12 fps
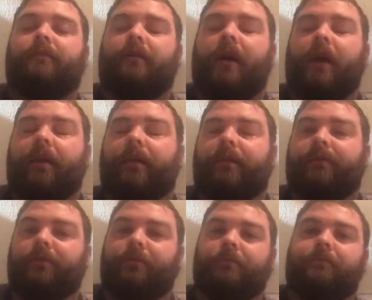hockey,
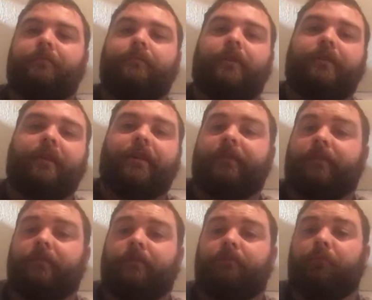so it's not
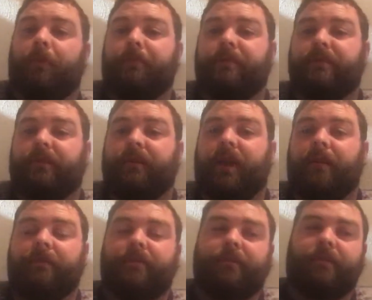one-person
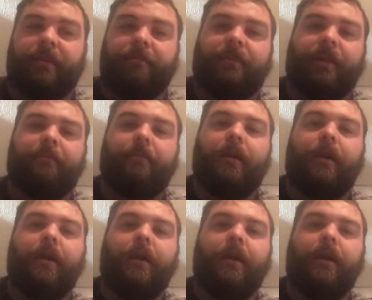game, it's a team game.